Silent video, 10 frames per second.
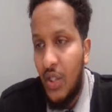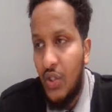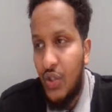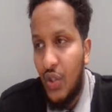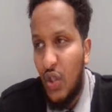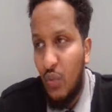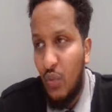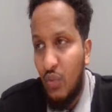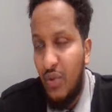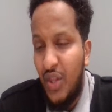
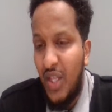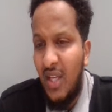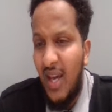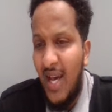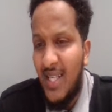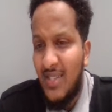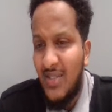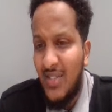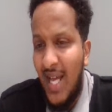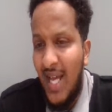So think it
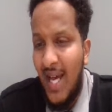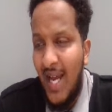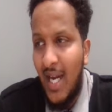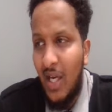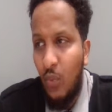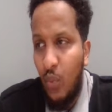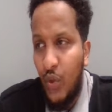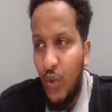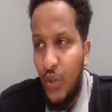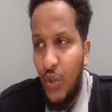as like
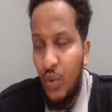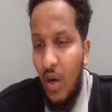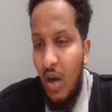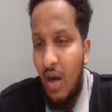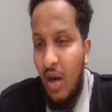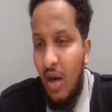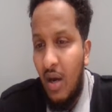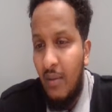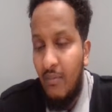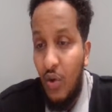when you
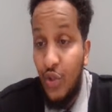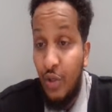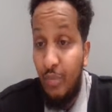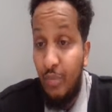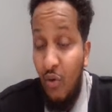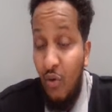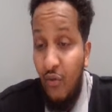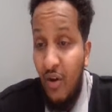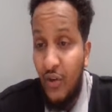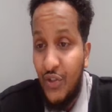are on your
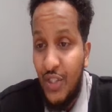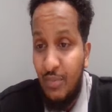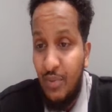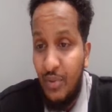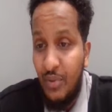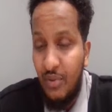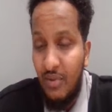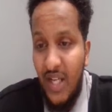profile, for example,